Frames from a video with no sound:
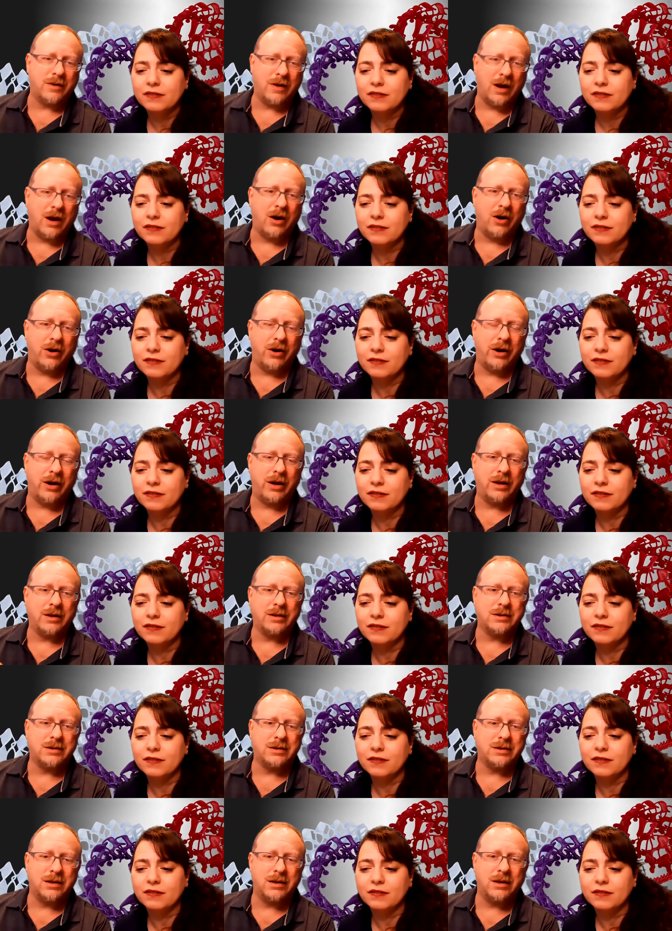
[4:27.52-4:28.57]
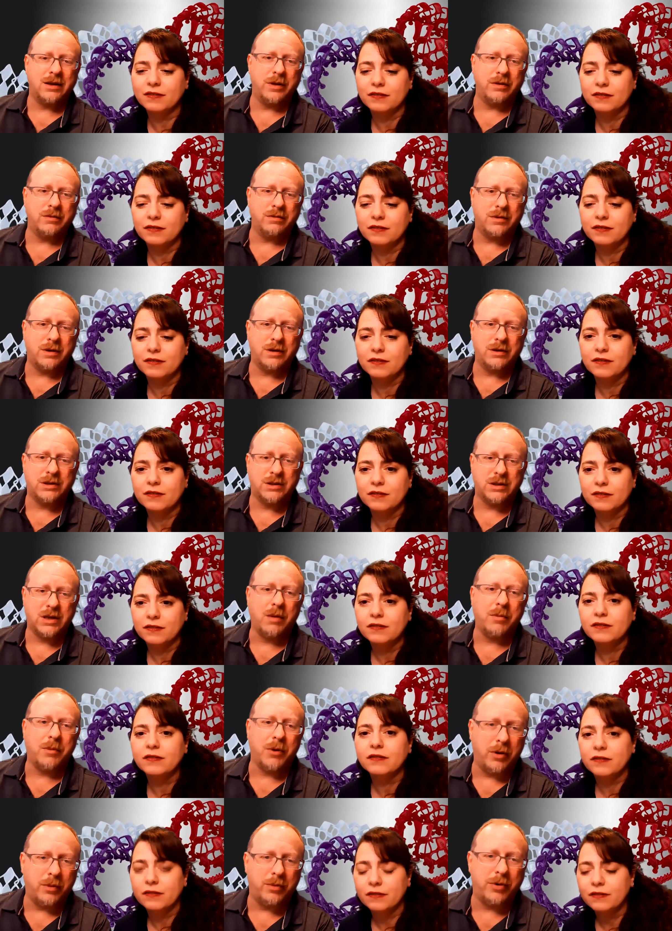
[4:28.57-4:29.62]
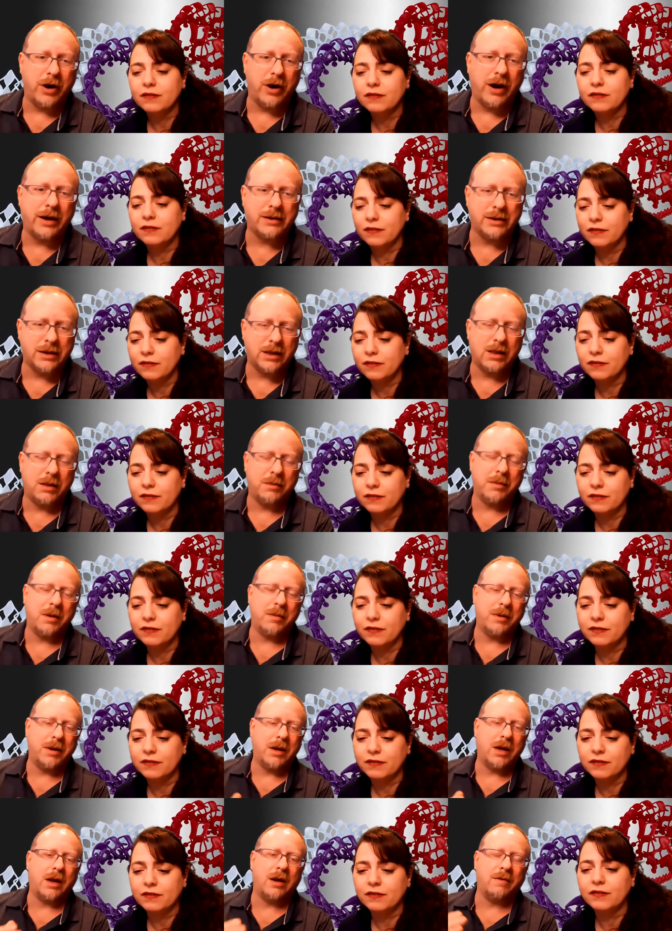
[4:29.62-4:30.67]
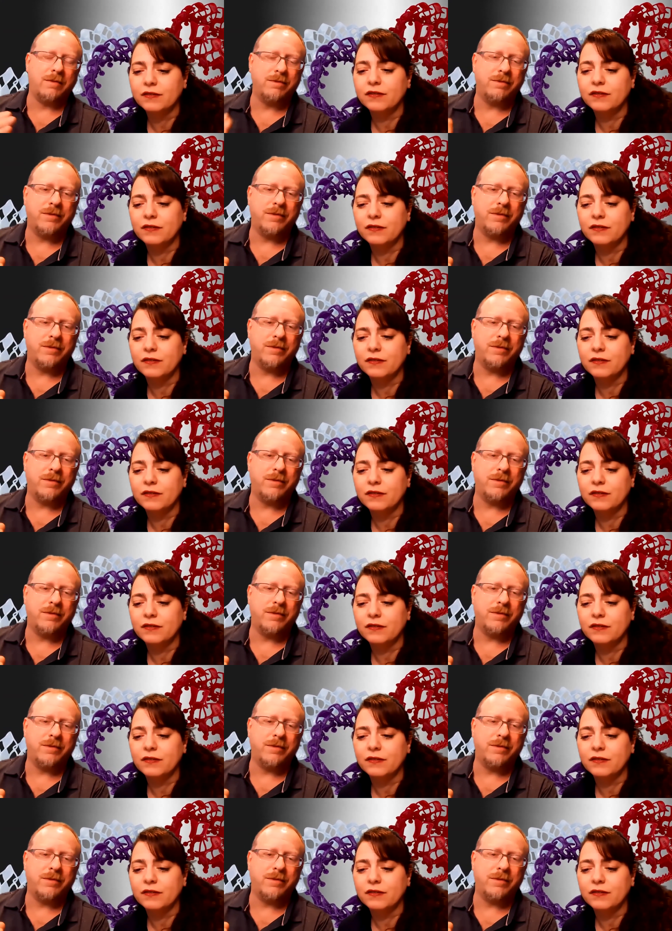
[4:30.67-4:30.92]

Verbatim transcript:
Speaker 1: is airing it's the, the summer, practically, maybe not